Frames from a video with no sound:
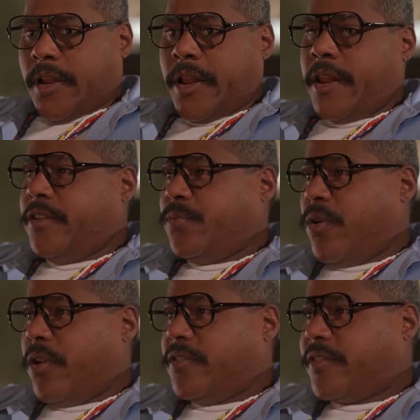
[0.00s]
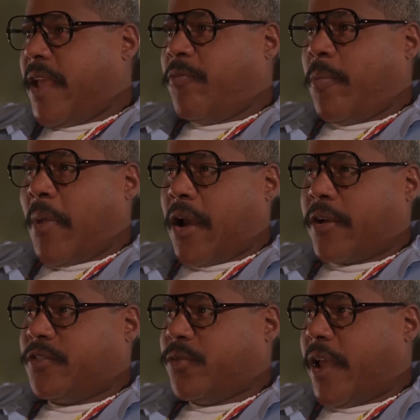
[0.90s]
Clint Eastwood and Escape from
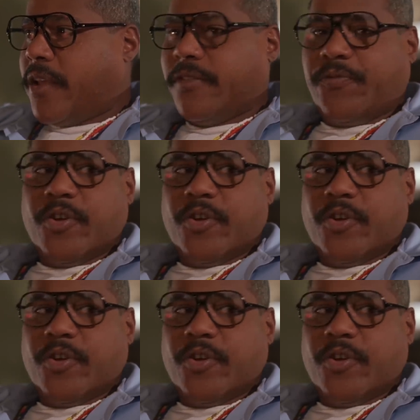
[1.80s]
Alcatraz, The